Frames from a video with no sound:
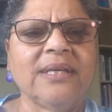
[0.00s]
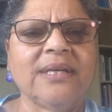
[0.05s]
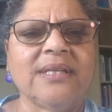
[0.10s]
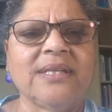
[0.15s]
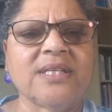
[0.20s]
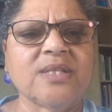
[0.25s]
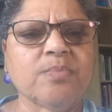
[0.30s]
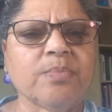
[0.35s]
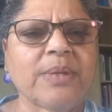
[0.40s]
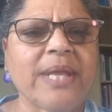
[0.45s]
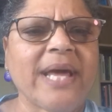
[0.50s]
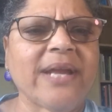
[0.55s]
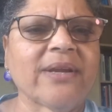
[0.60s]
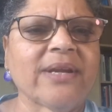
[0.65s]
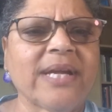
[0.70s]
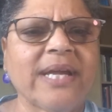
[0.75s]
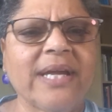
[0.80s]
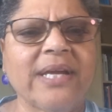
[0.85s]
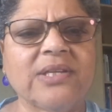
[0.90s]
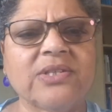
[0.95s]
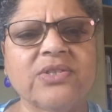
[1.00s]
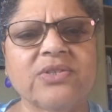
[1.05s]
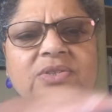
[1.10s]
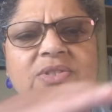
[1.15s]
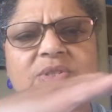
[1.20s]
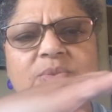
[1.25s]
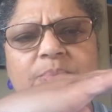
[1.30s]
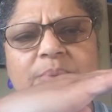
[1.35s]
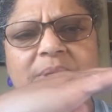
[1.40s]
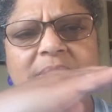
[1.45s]
And this bladder cancer
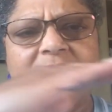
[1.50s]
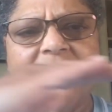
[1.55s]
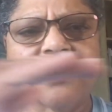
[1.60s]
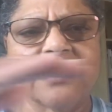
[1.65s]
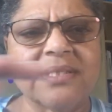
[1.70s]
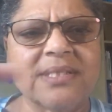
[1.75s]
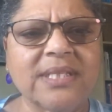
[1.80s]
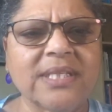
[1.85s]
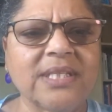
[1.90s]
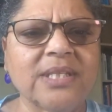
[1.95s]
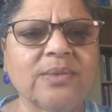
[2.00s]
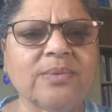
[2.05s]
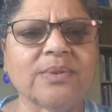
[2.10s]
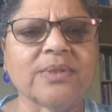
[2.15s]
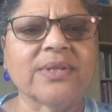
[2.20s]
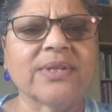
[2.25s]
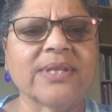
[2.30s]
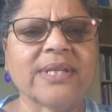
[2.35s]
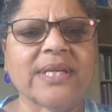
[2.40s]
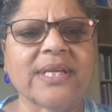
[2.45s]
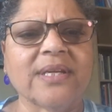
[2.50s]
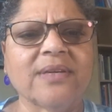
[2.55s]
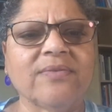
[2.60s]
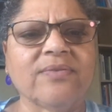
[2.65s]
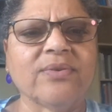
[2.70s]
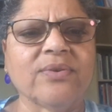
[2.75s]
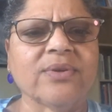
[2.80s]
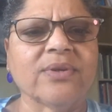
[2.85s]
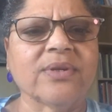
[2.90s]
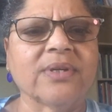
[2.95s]
has been a continual thing
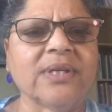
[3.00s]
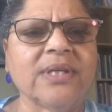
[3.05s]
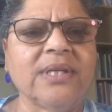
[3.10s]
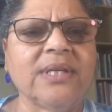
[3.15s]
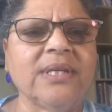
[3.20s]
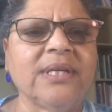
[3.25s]
for